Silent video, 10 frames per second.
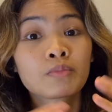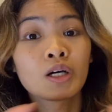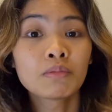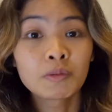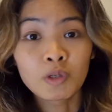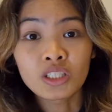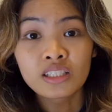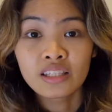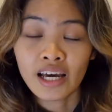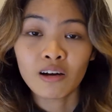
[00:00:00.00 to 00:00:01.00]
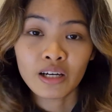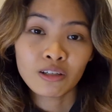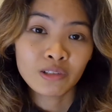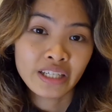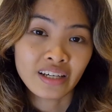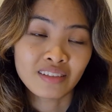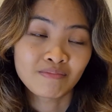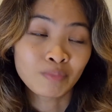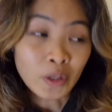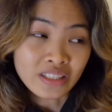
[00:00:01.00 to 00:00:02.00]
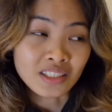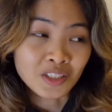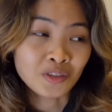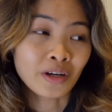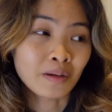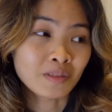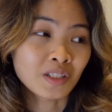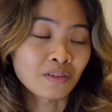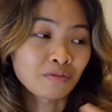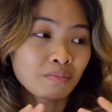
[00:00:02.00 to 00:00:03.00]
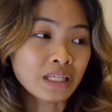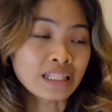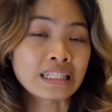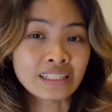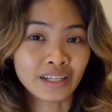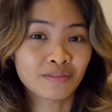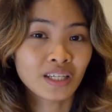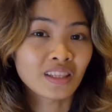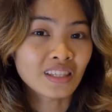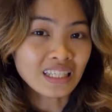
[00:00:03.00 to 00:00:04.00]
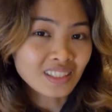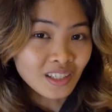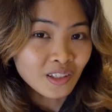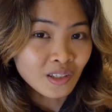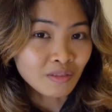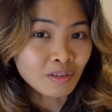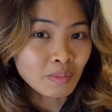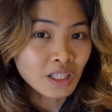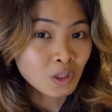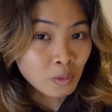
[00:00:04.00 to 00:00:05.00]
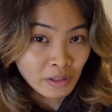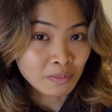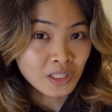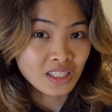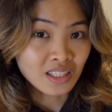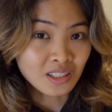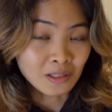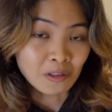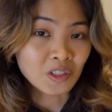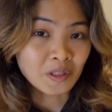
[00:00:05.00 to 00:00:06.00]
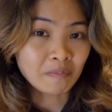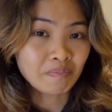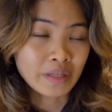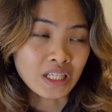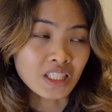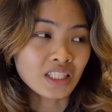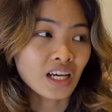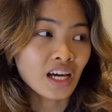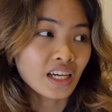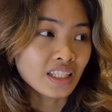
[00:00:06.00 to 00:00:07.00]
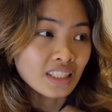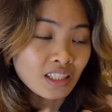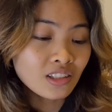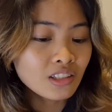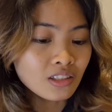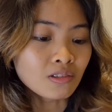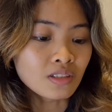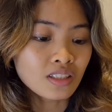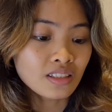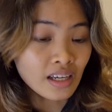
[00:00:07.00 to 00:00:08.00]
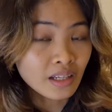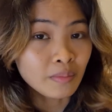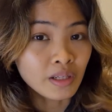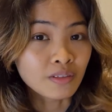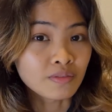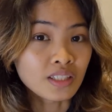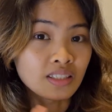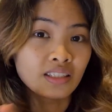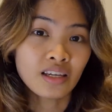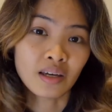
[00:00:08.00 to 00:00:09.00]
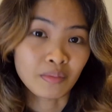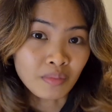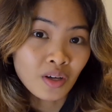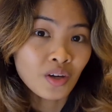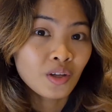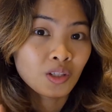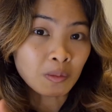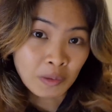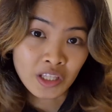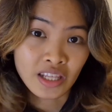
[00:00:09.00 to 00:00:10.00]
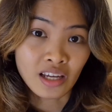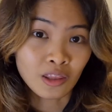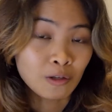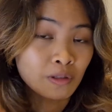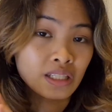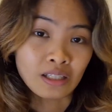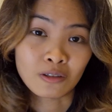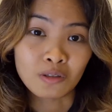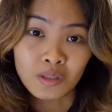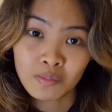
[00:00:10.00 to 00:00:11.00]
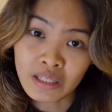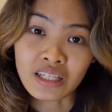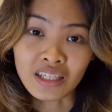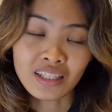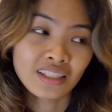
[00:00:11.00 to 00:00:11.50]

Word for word: problem was now I only had 0.6 grams of PLA left and that's not enough to make a 12% solution because I need to use 10 ml of DCM to put that through electrospinning.